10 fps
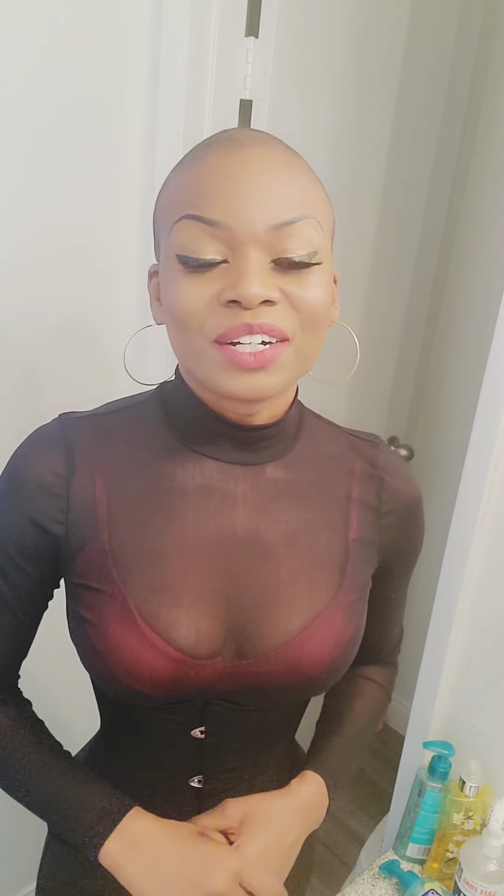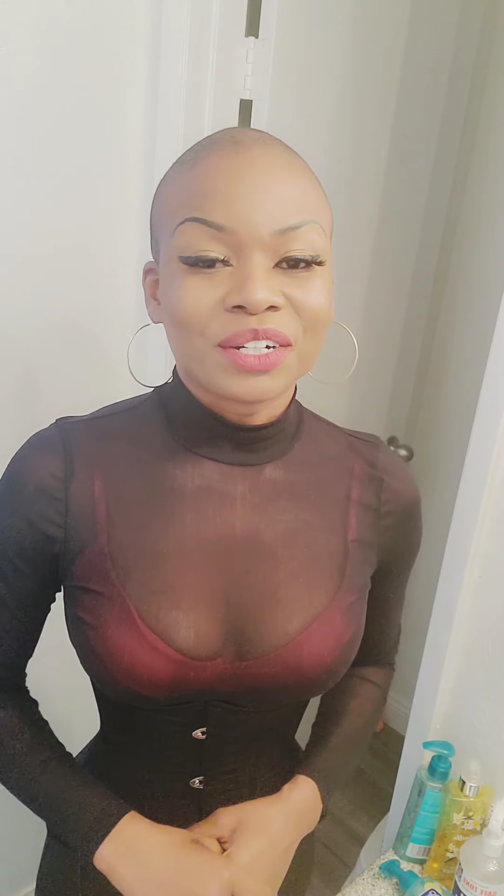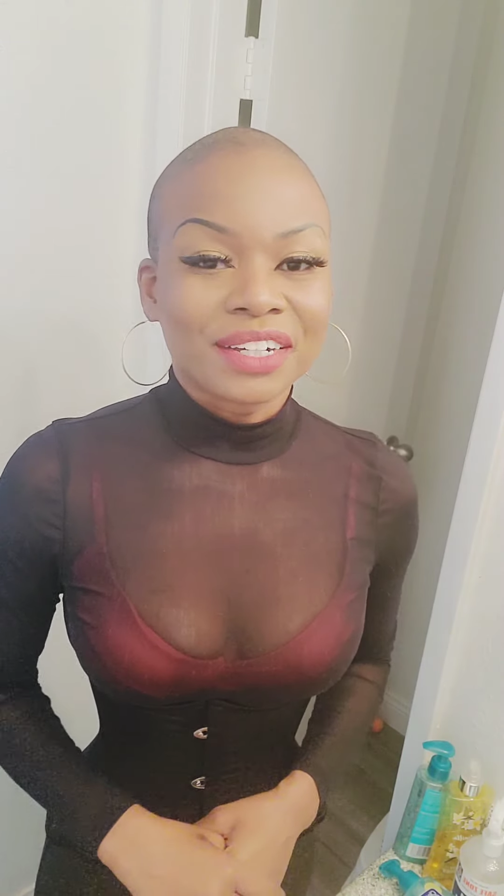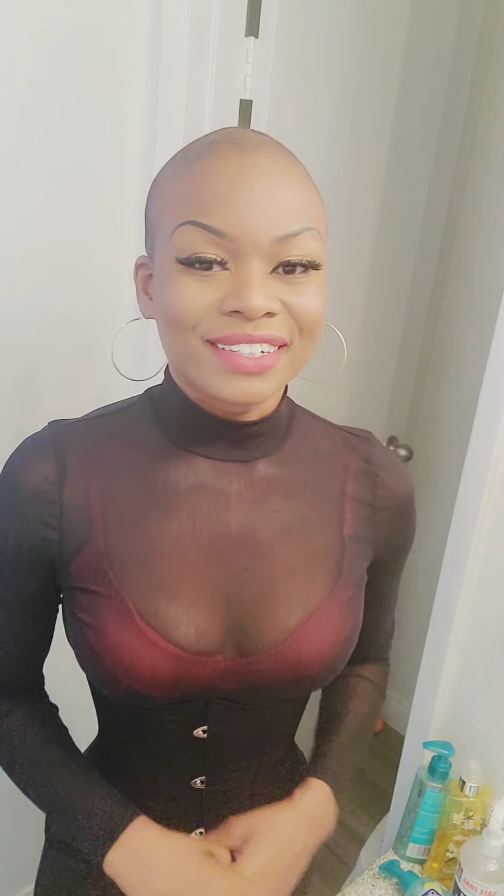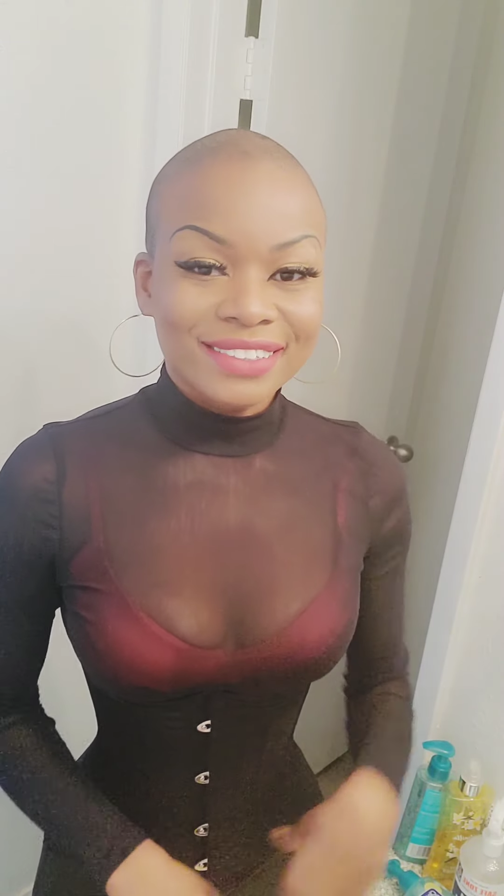All
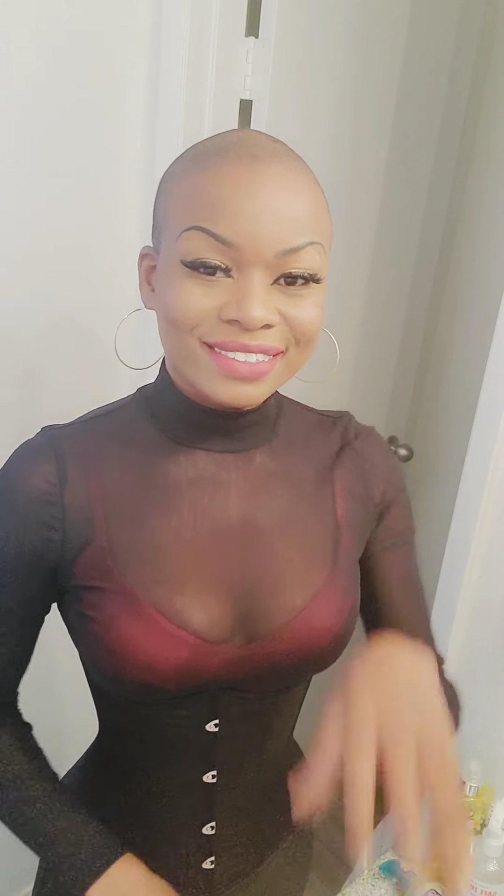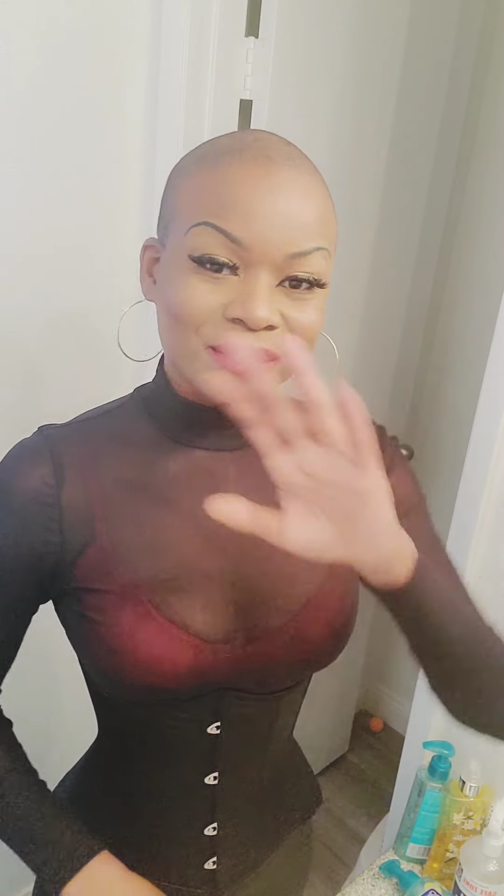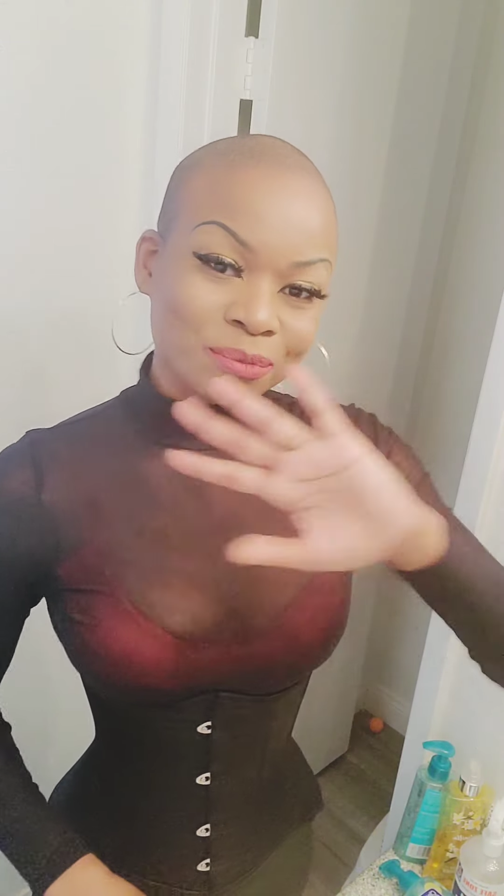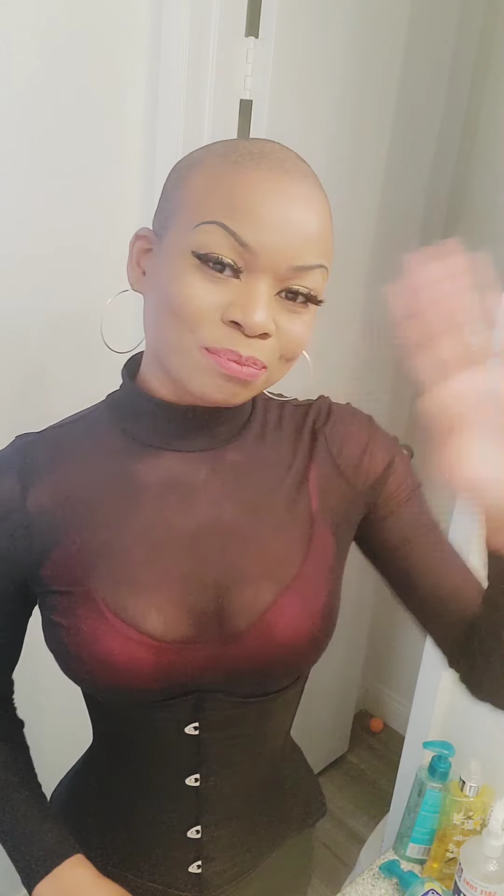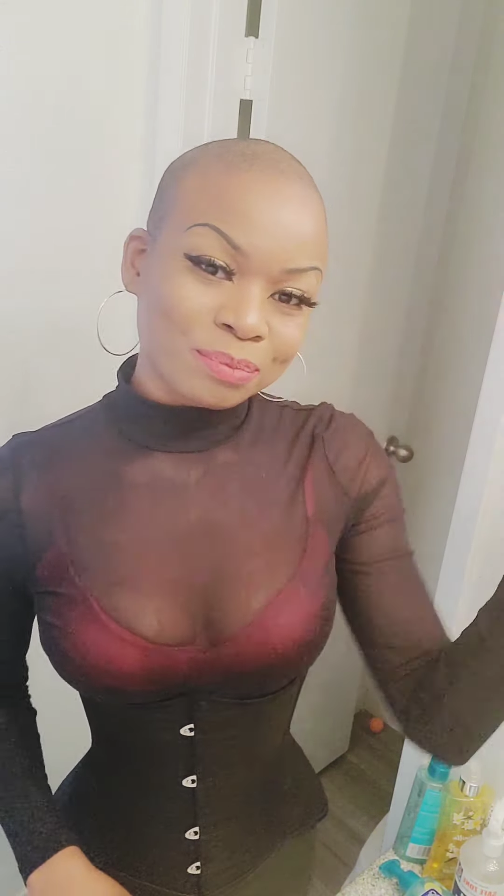right.
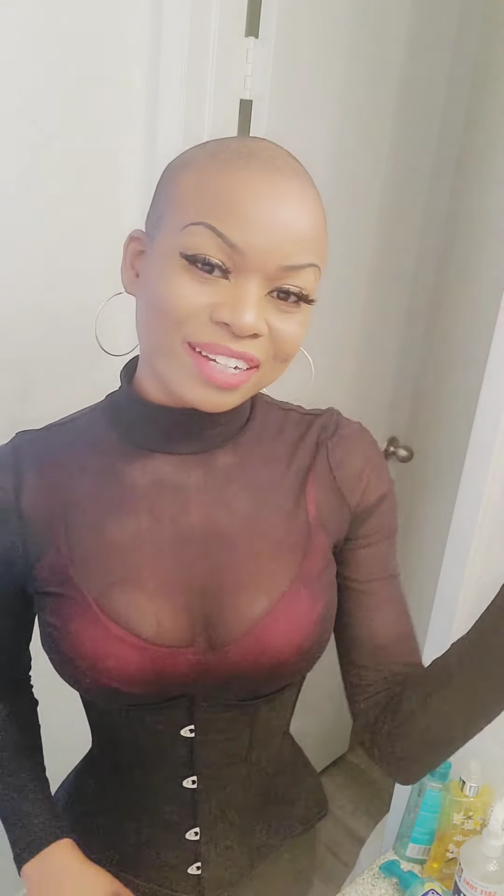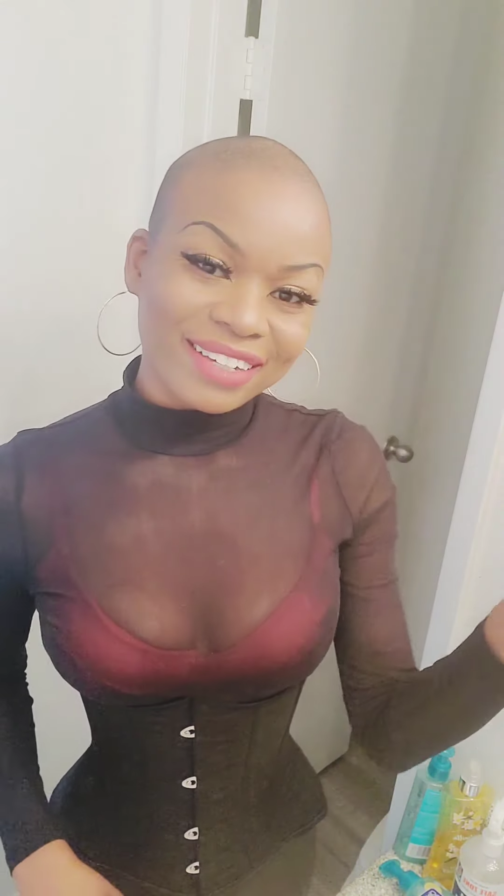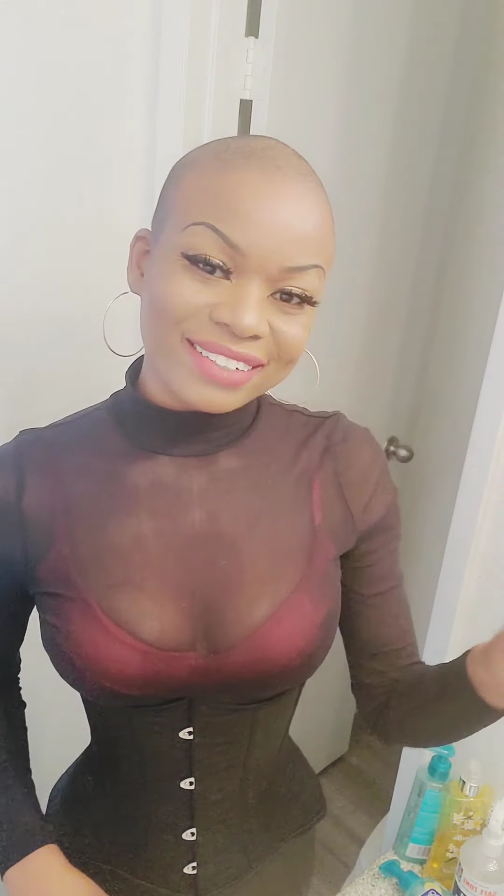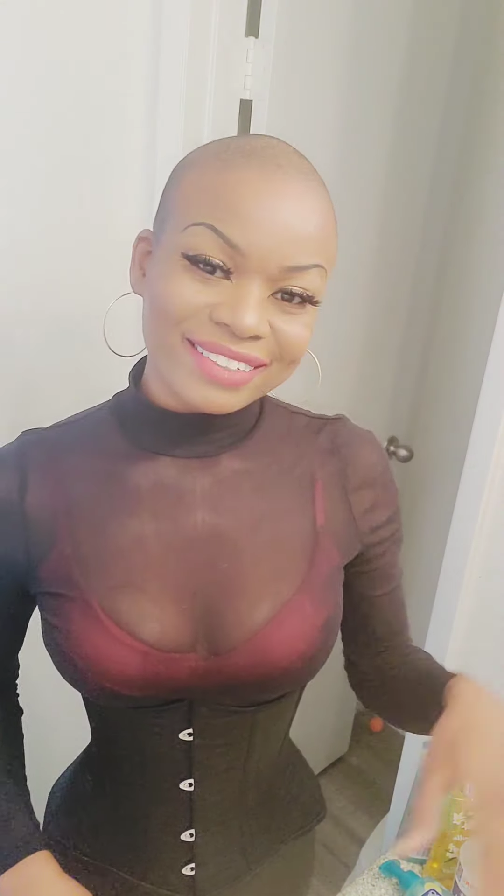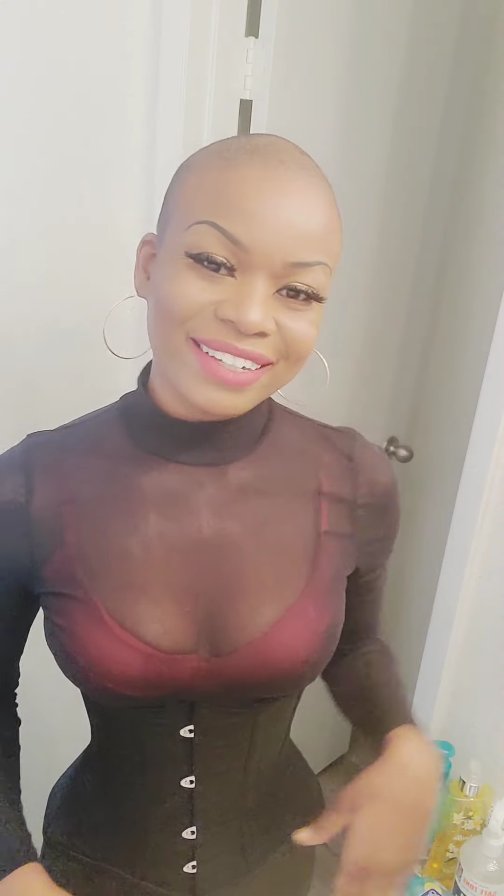So bye.